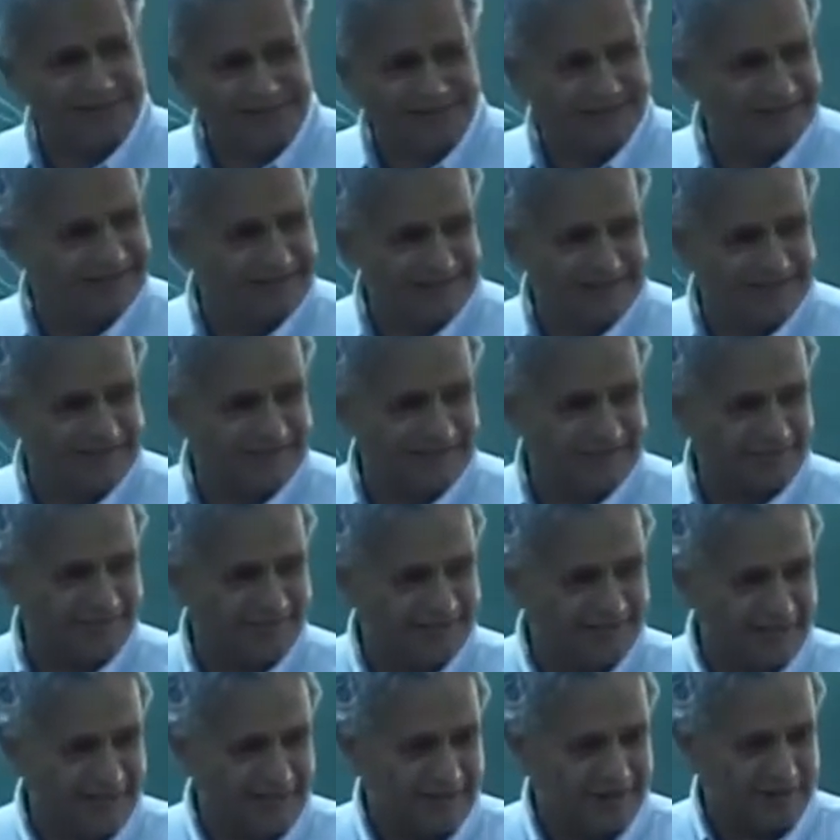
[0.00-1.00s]
but it is nothing
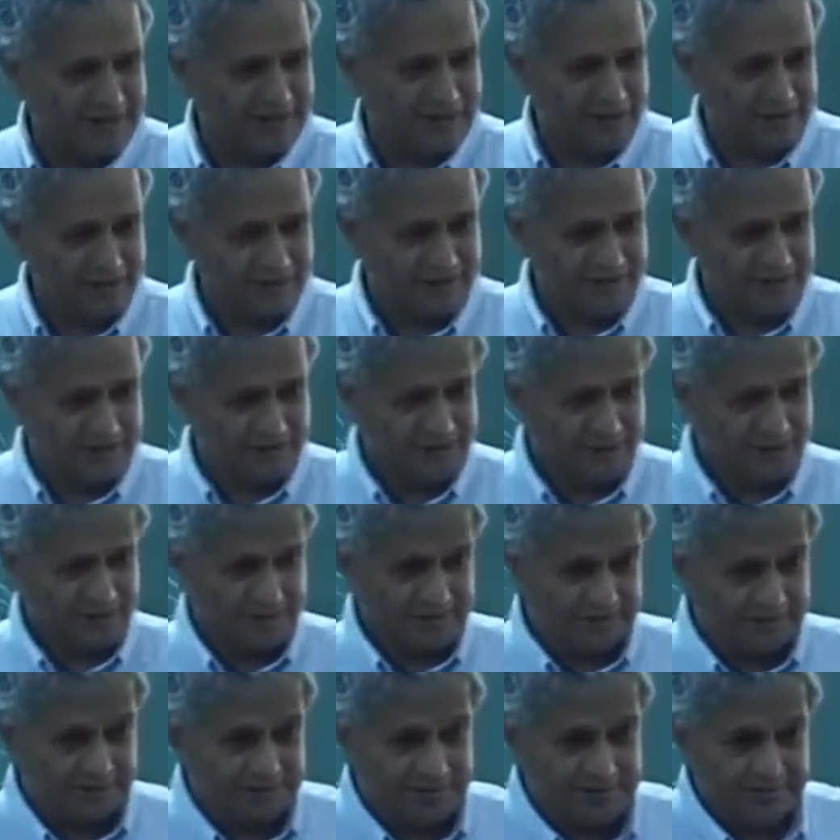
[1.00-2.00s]
but contra rotating
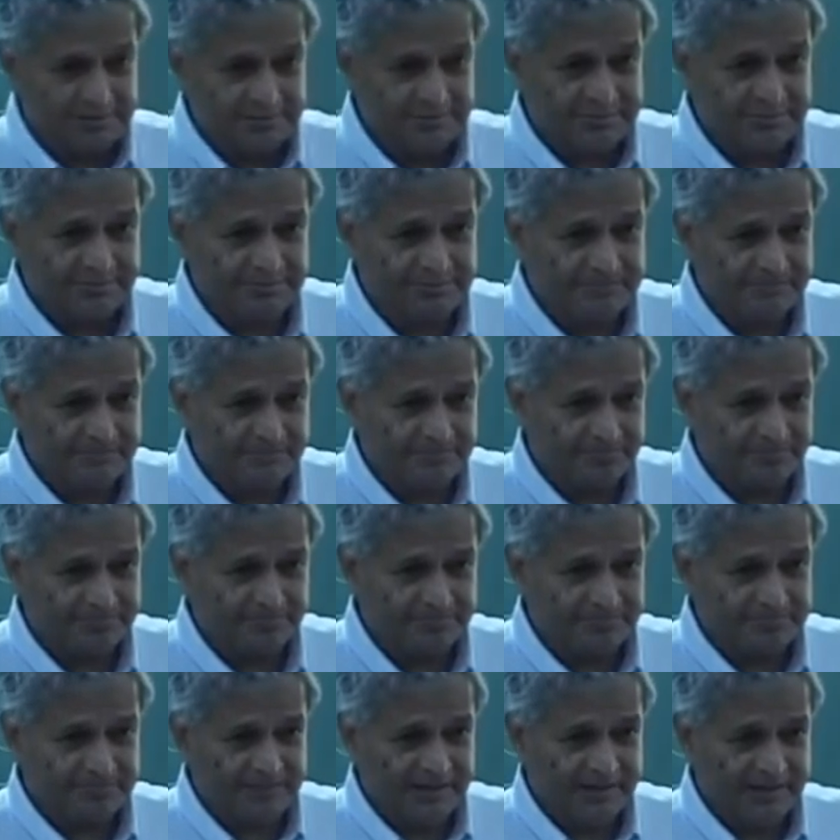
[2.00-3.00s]
rotors
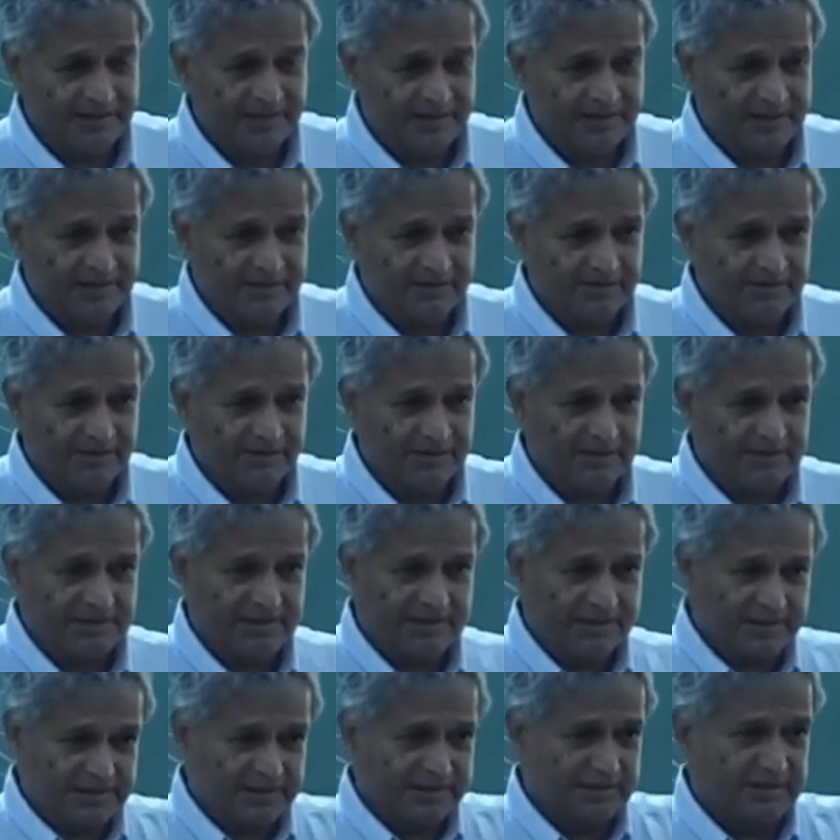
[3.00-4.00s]
which
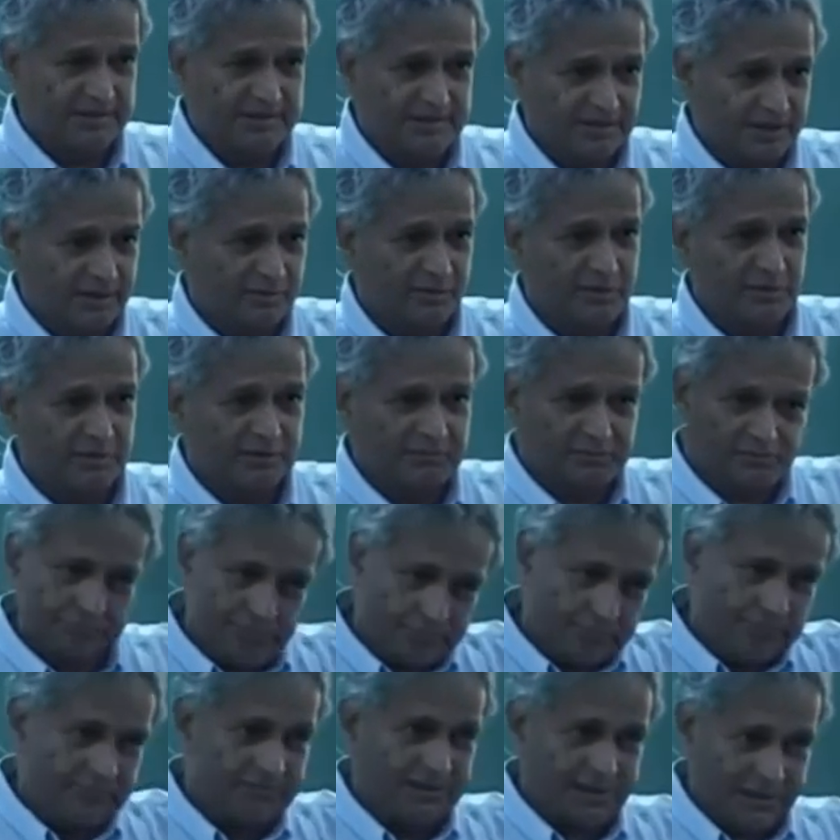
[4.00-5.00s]
the Russian Kamov
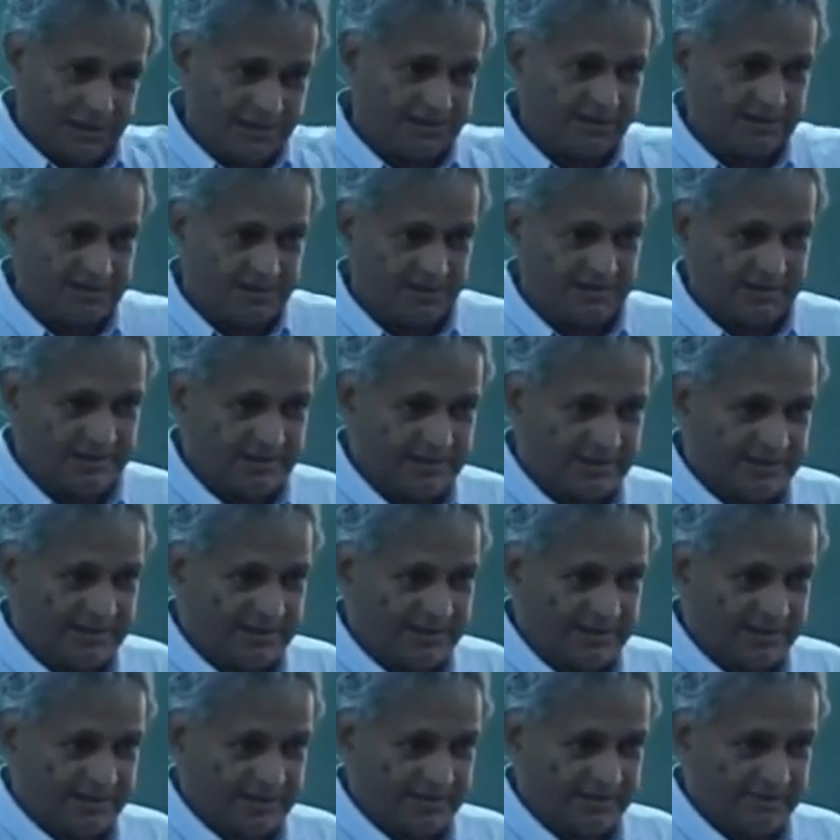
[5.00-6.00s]
has.
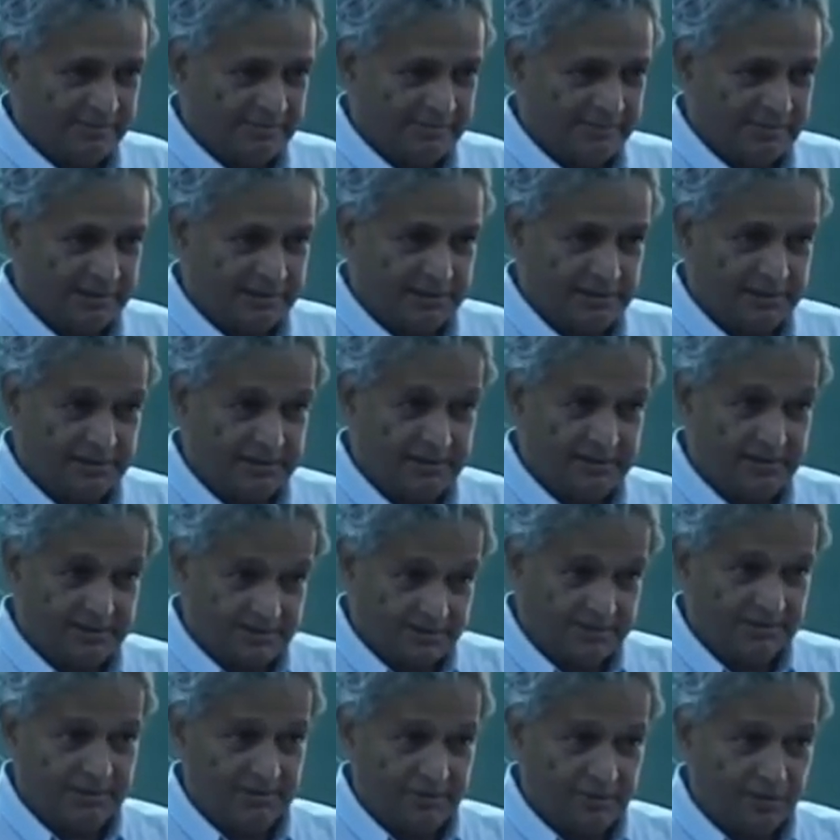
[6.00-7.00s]
But uh,
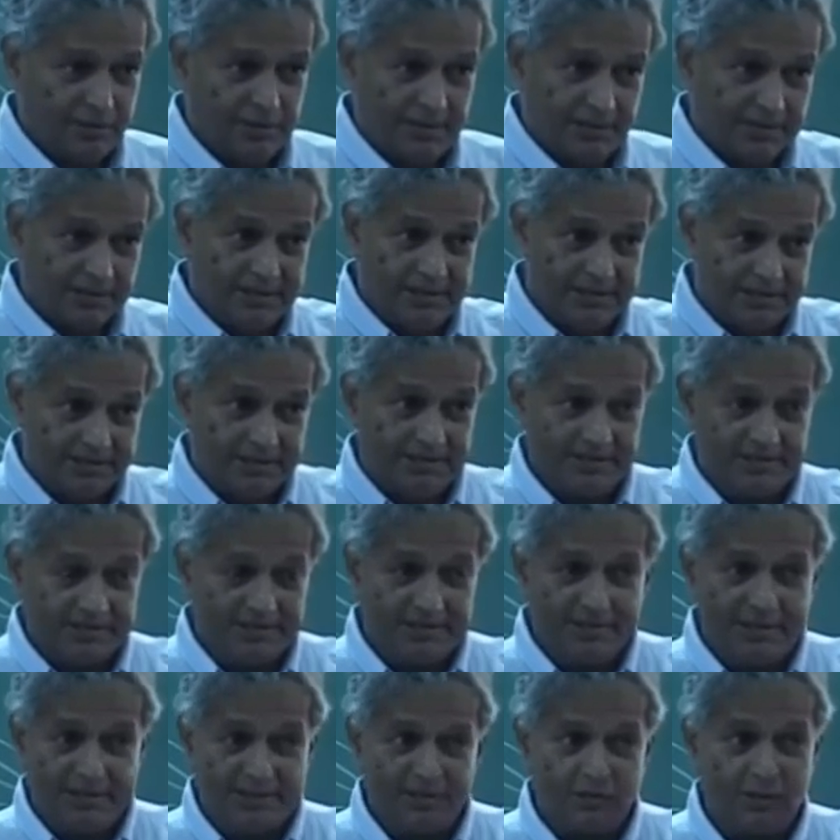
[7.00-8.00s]
only the,
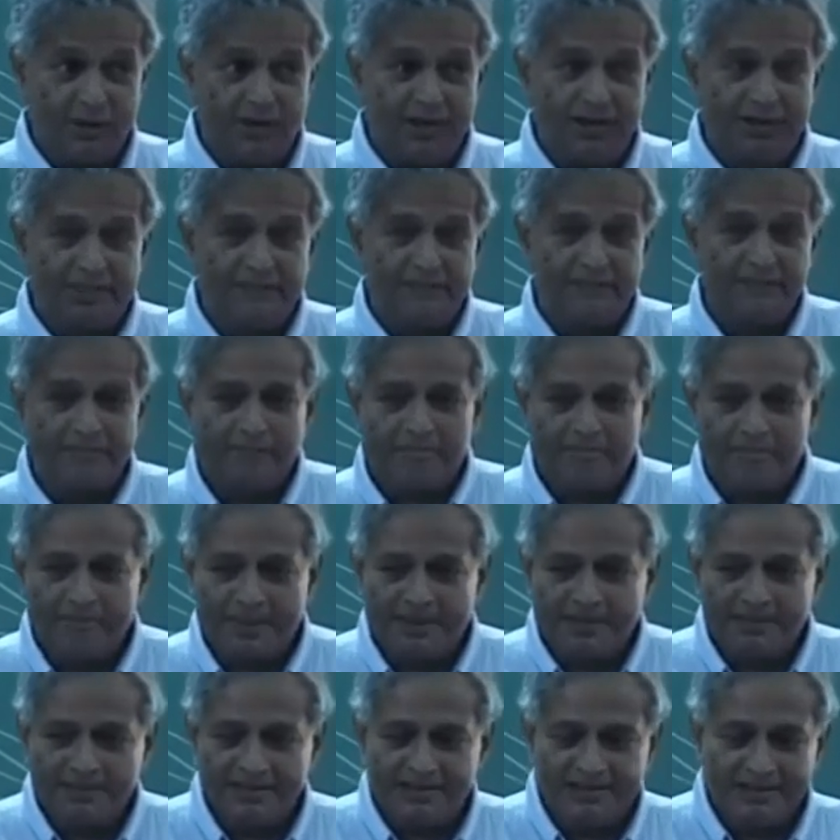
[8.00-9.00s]
see that is why
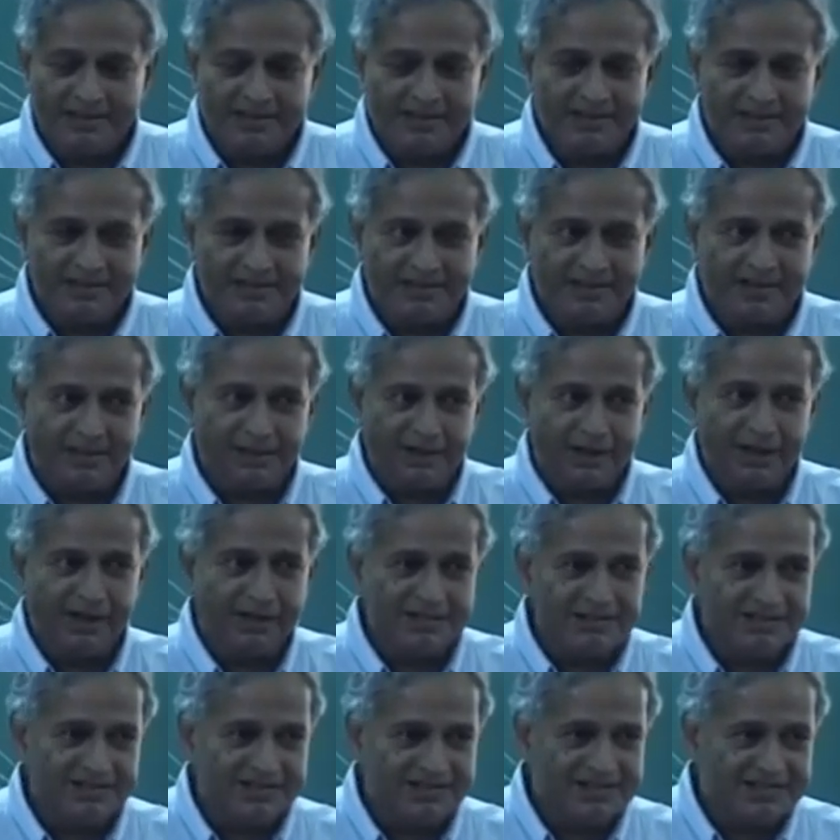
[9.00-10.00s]
the
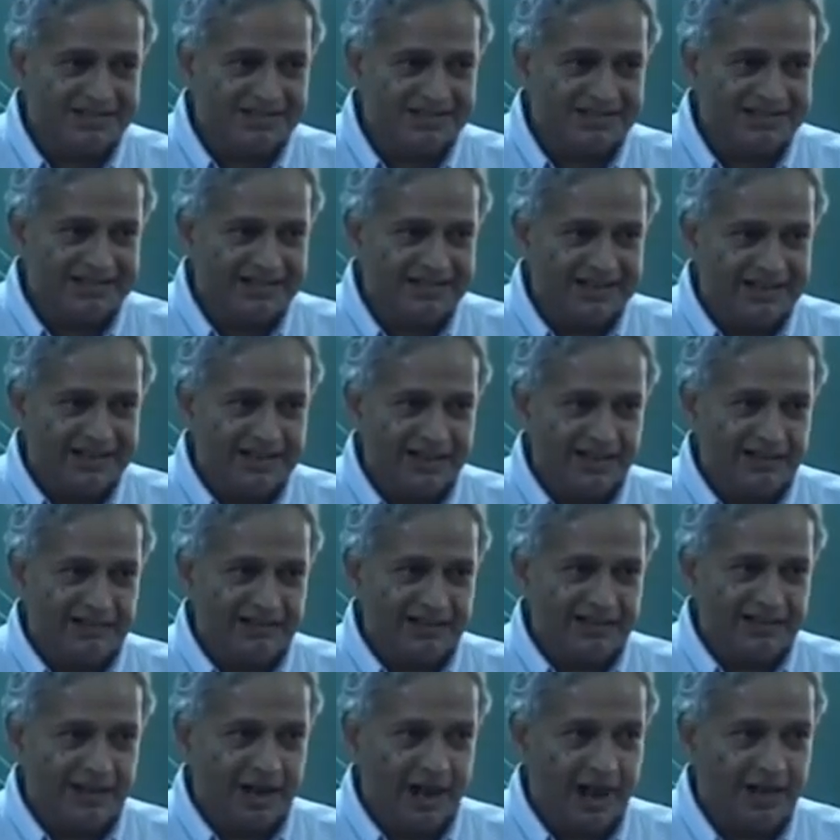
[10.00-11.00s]
technology
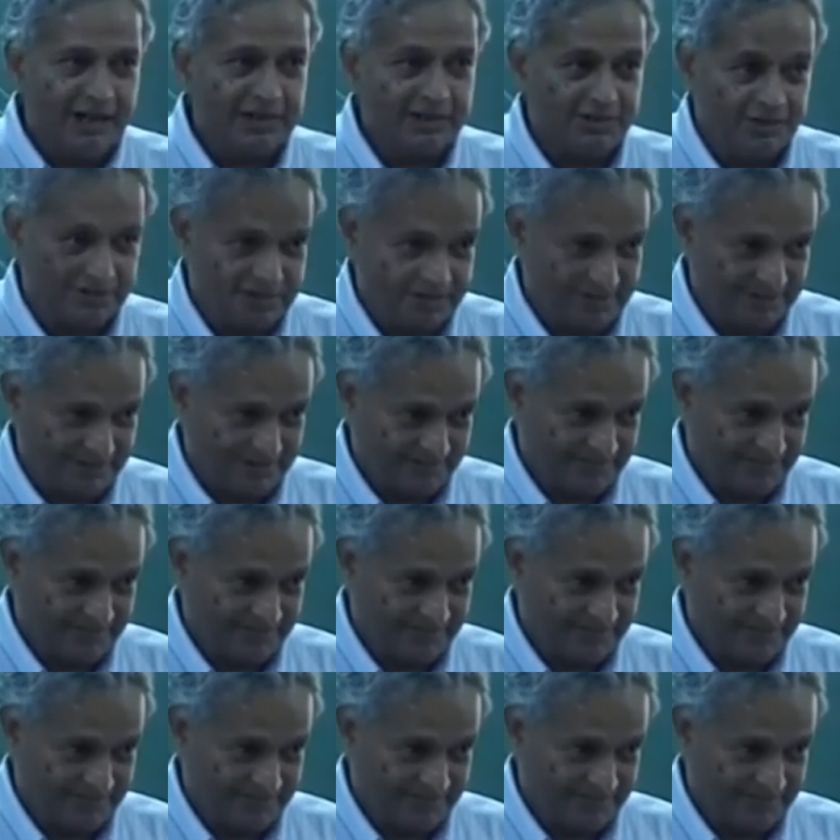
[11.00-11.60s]
and the knowledge